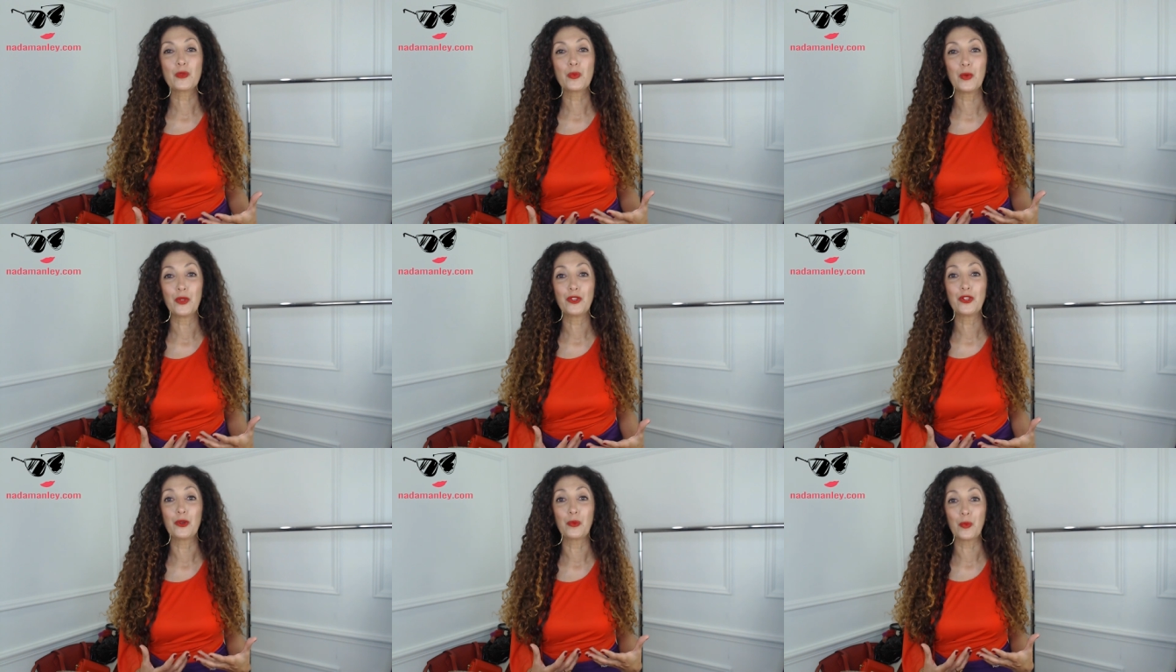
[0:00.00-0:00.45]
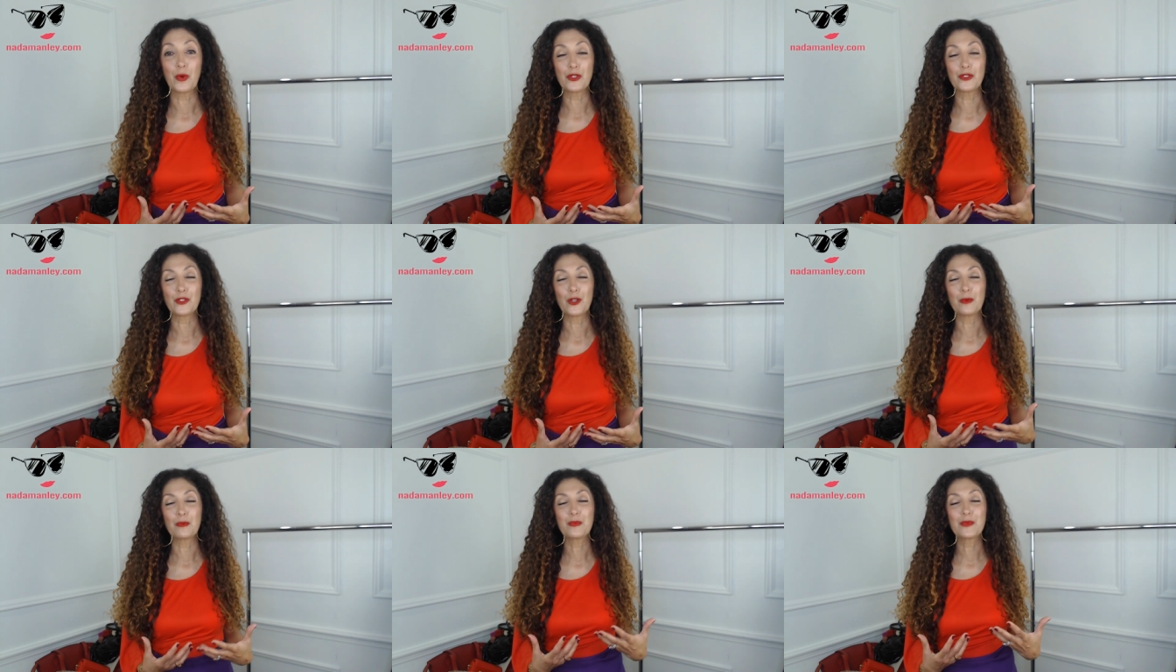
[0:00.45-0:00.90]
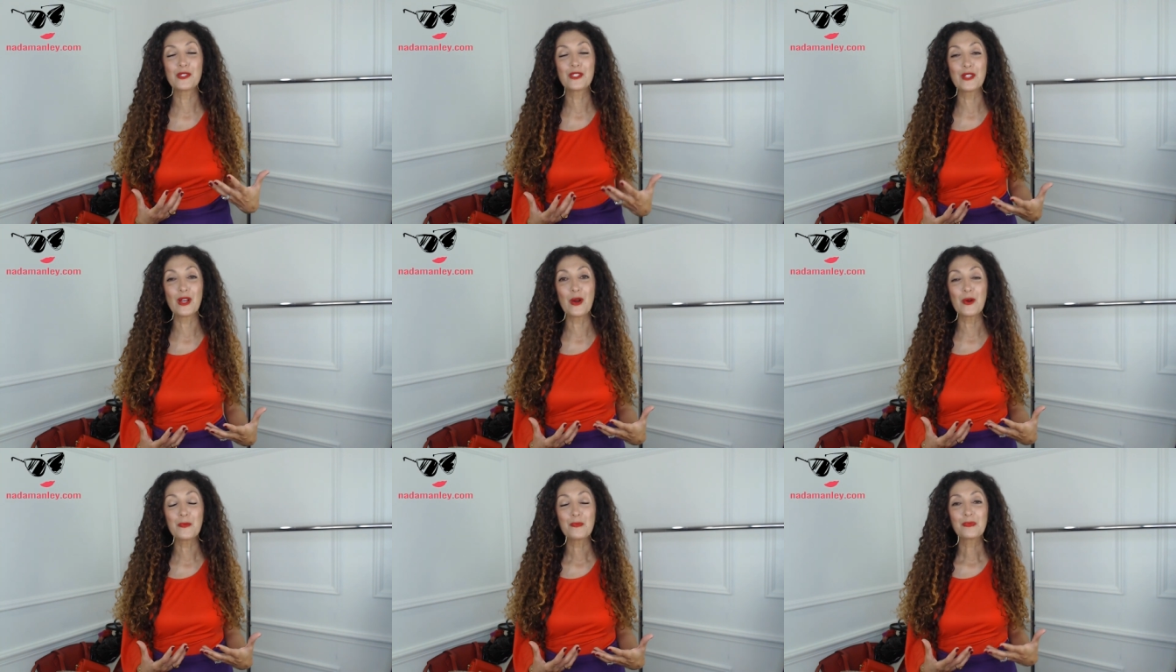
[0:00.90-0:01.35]
with your wardrobe.
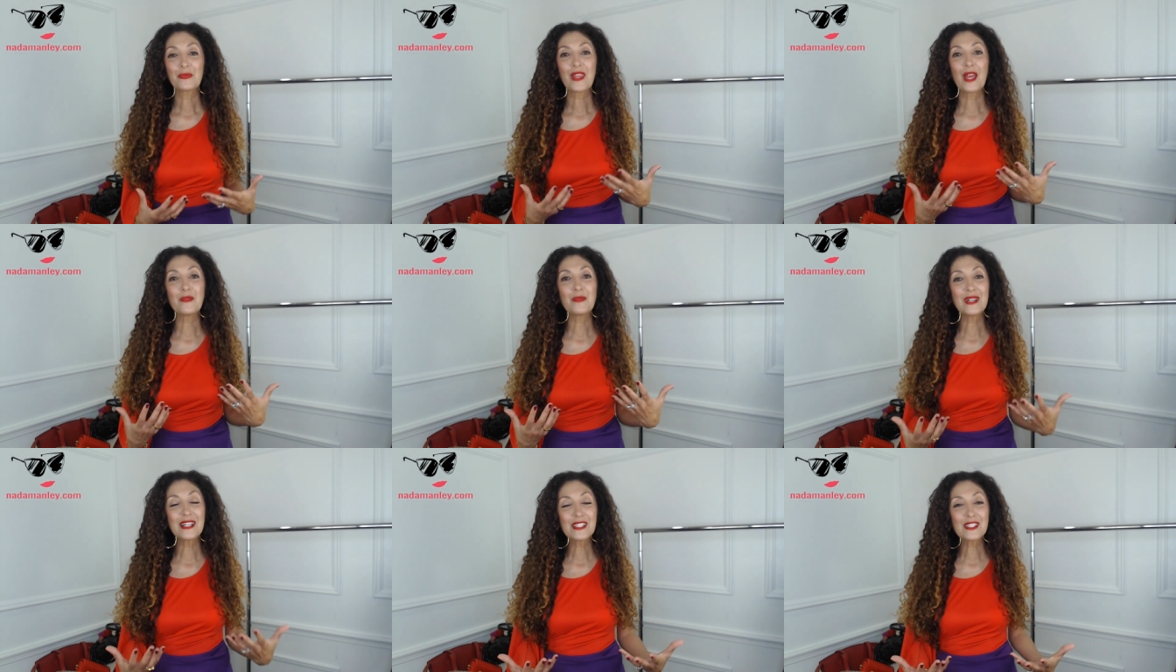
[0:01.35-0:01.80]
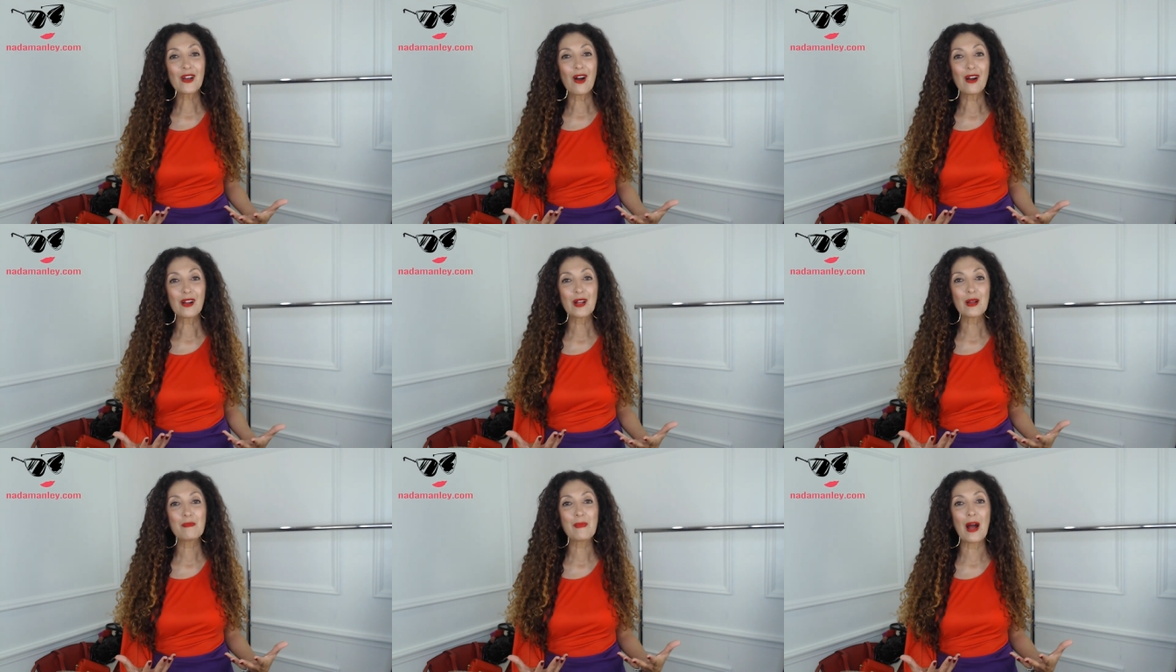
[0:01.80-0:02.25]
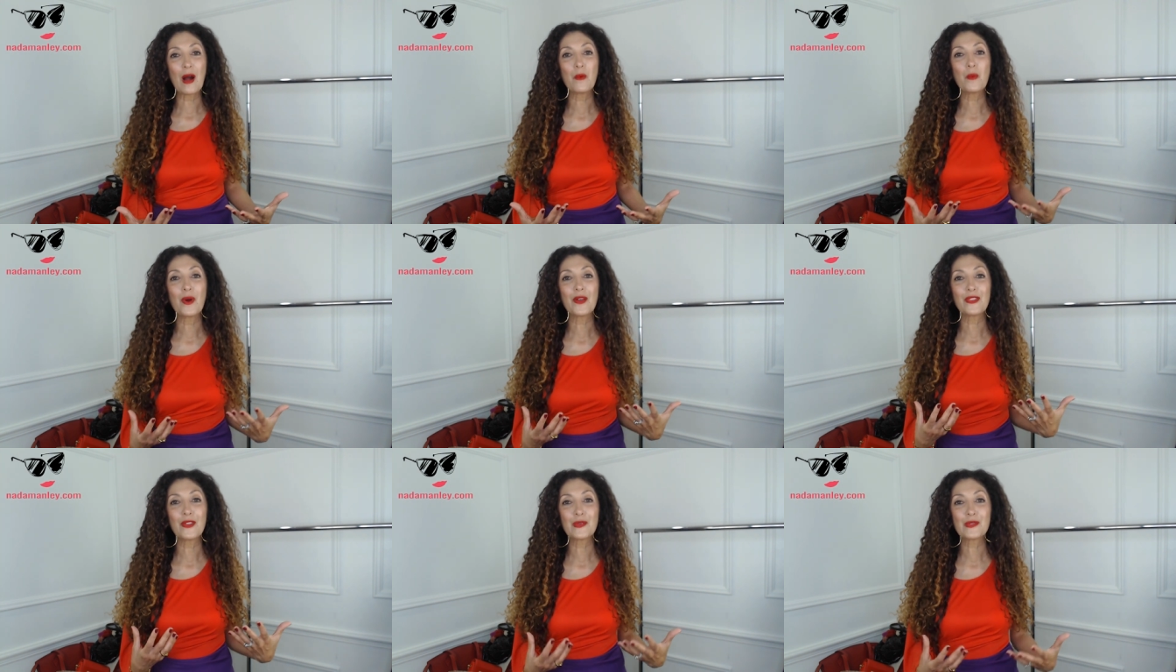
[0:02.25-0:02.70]
So I want to talk about
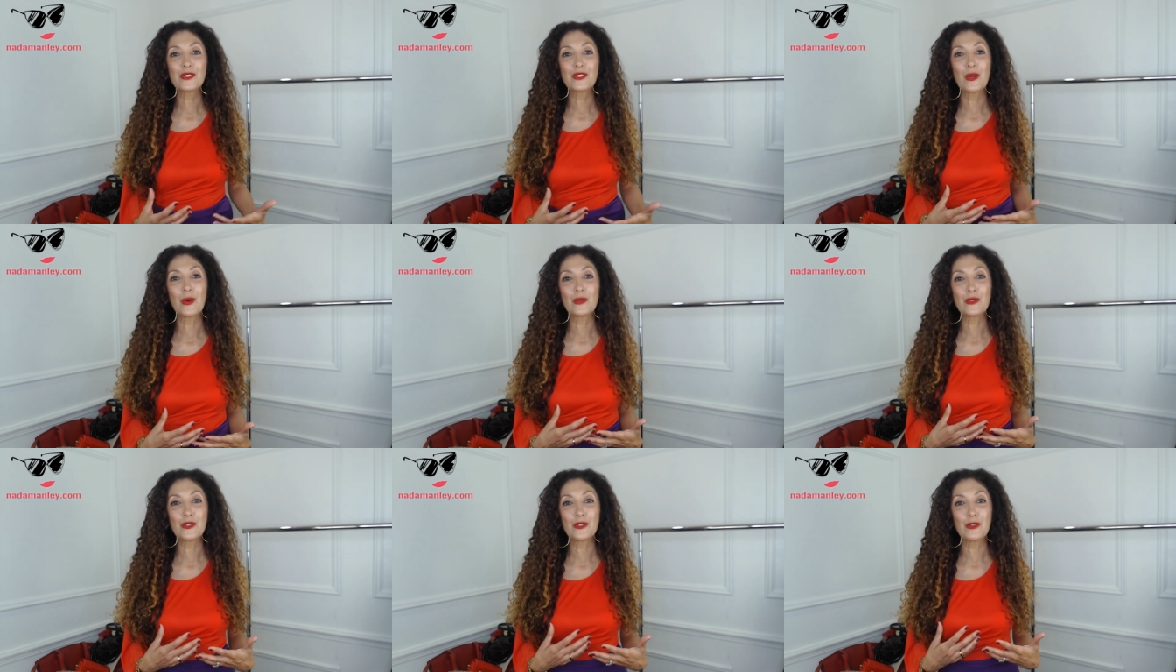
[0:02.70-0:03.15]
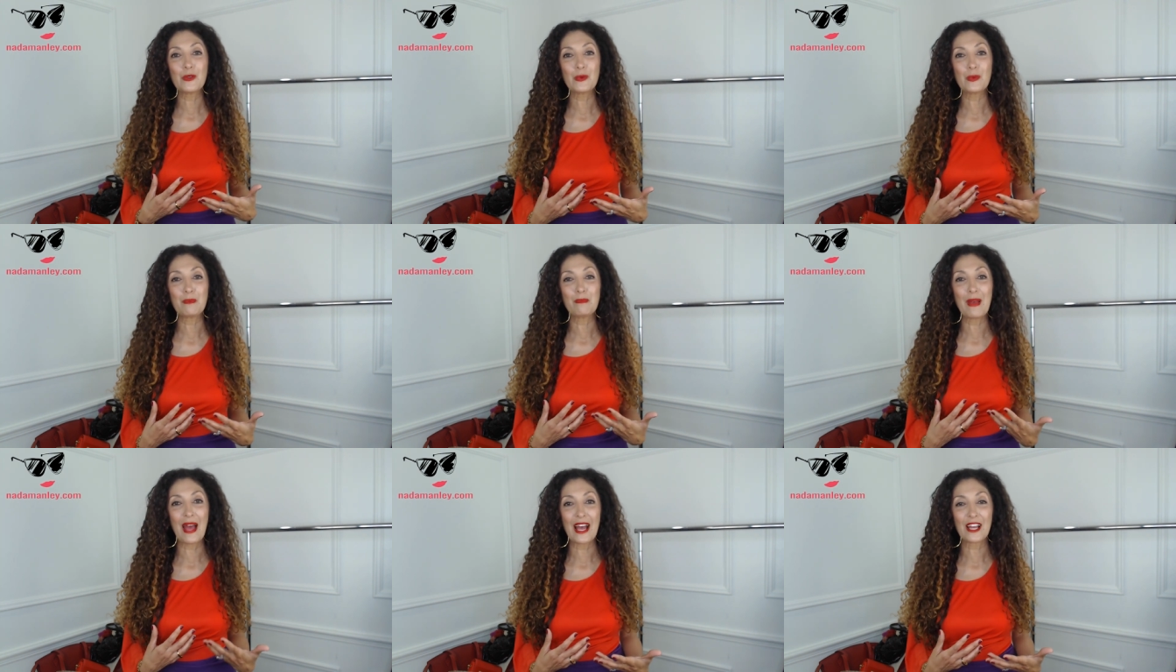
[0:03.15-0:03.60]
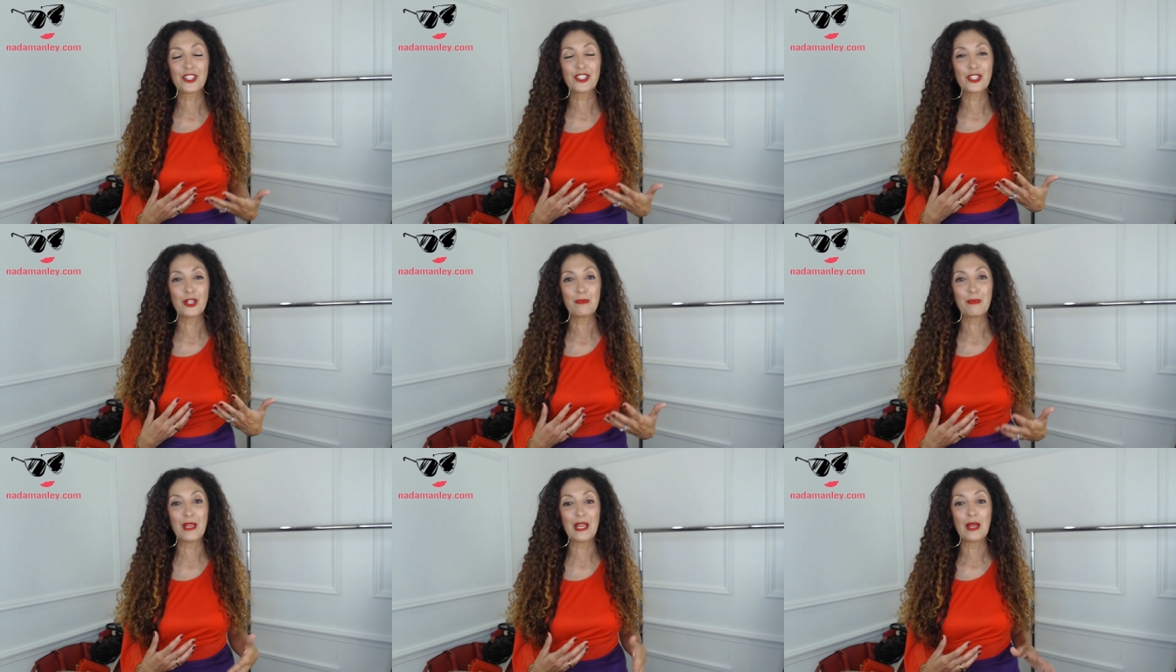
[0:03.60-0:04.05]
what those go to bags
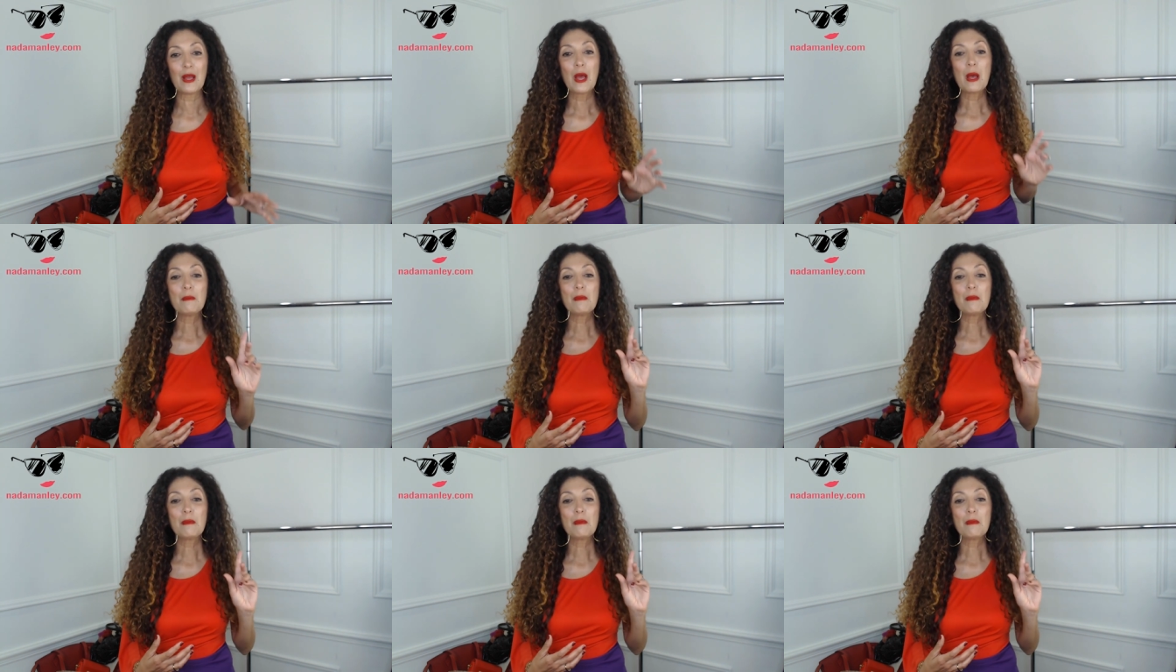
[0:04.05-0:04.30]
should be.